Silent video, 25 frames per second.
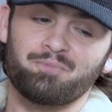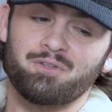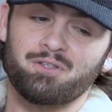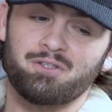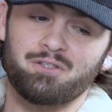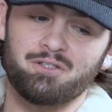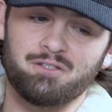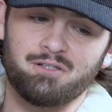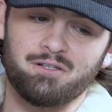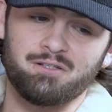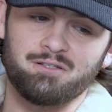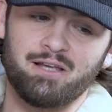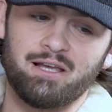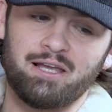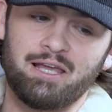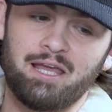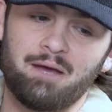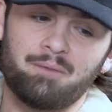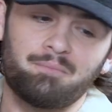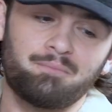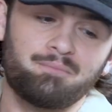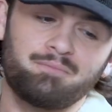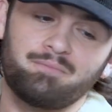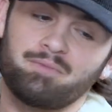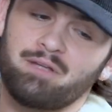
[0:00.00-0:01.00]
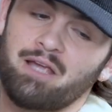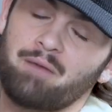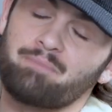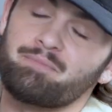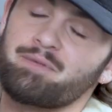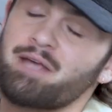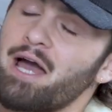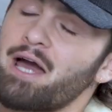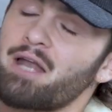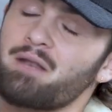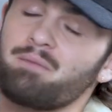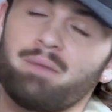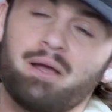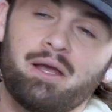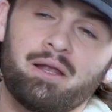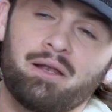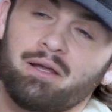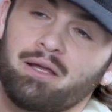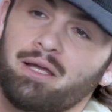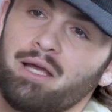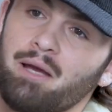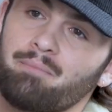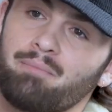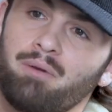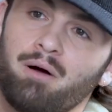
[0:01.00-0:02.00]
just because I kept
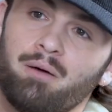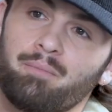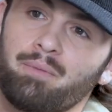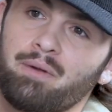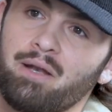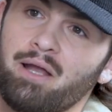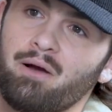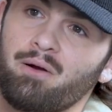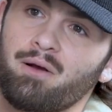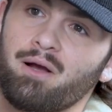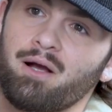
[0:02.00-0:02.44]
animating, kept pumping out